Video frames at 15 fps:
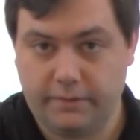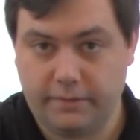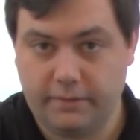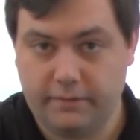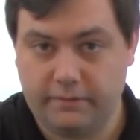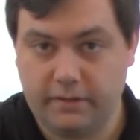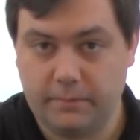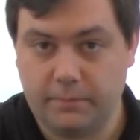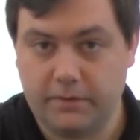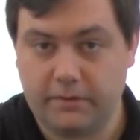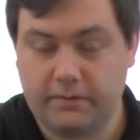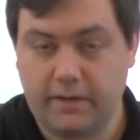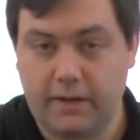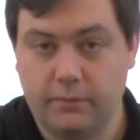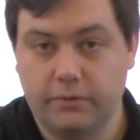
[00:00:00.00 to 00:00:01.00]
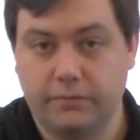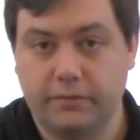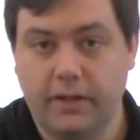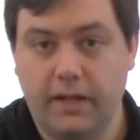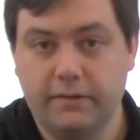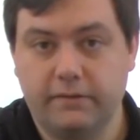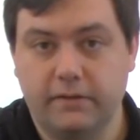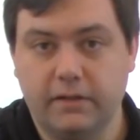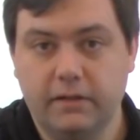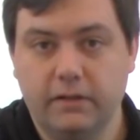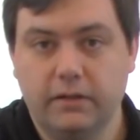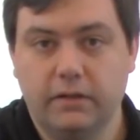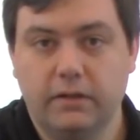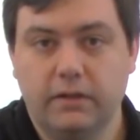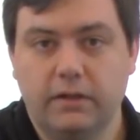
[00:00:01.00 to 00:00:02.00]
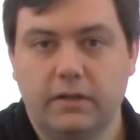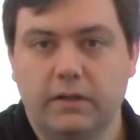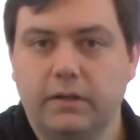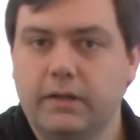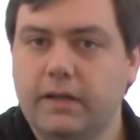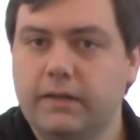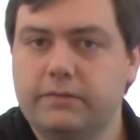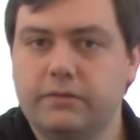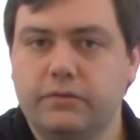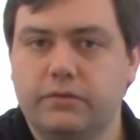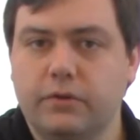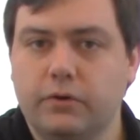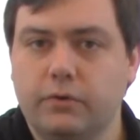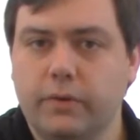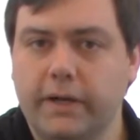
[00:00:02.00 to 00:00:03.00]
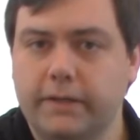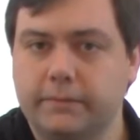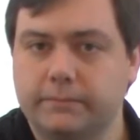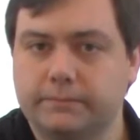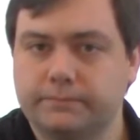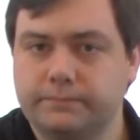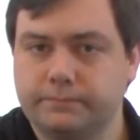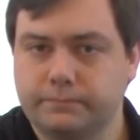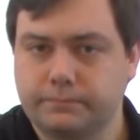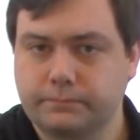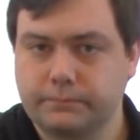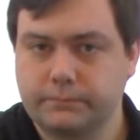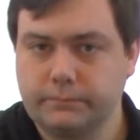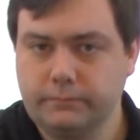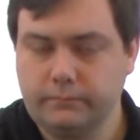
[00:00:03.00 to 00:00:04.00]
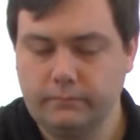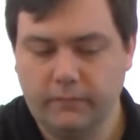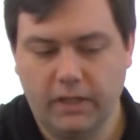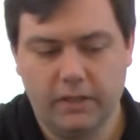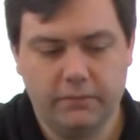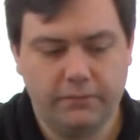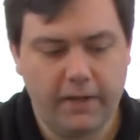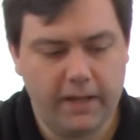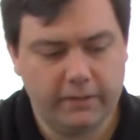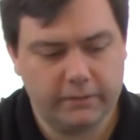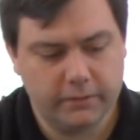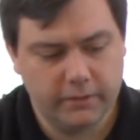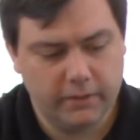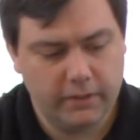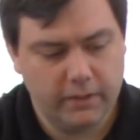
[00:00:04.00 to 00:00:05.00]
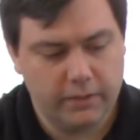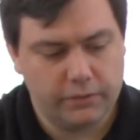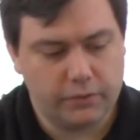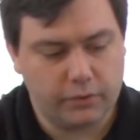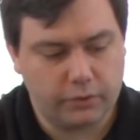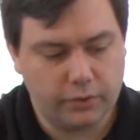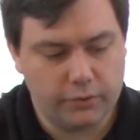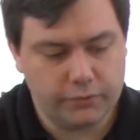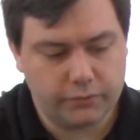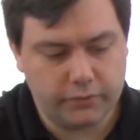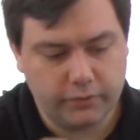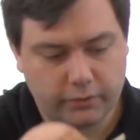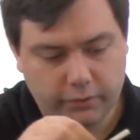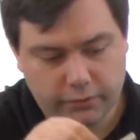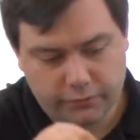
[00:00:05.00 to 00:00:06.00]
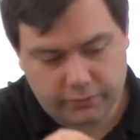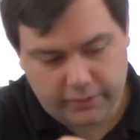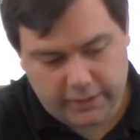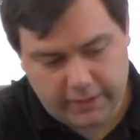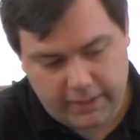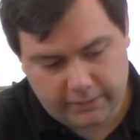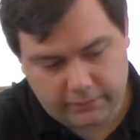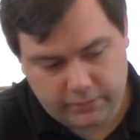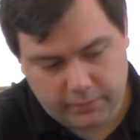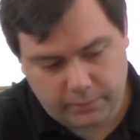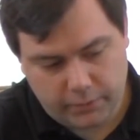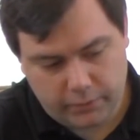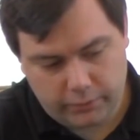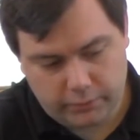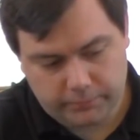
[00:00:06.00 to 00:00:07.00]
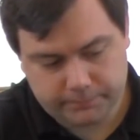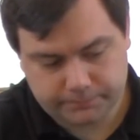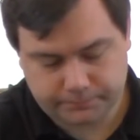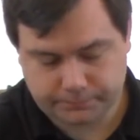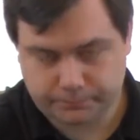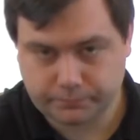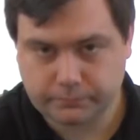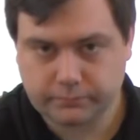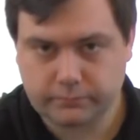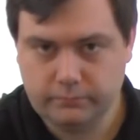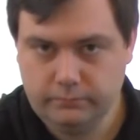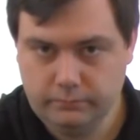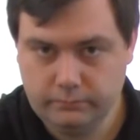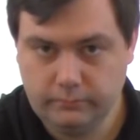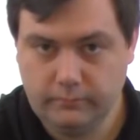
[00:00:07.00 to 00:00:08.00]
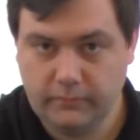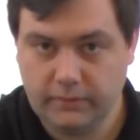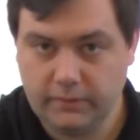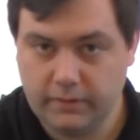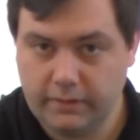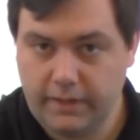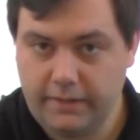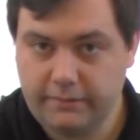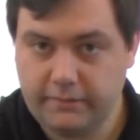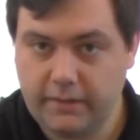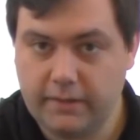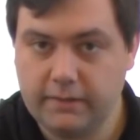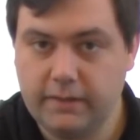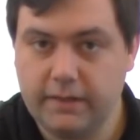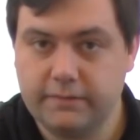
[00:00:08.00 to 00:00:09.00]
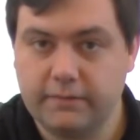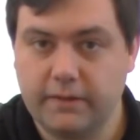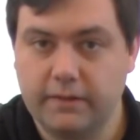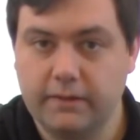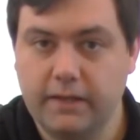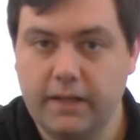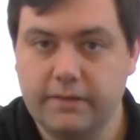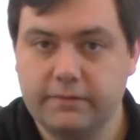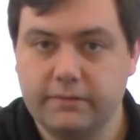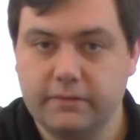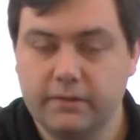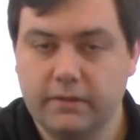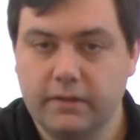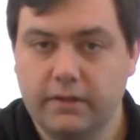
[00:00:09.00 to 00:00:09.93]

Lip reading: the tip of the tower's velocity isn't so great. In fact, the closer and closer I get to the pole, the less and less and less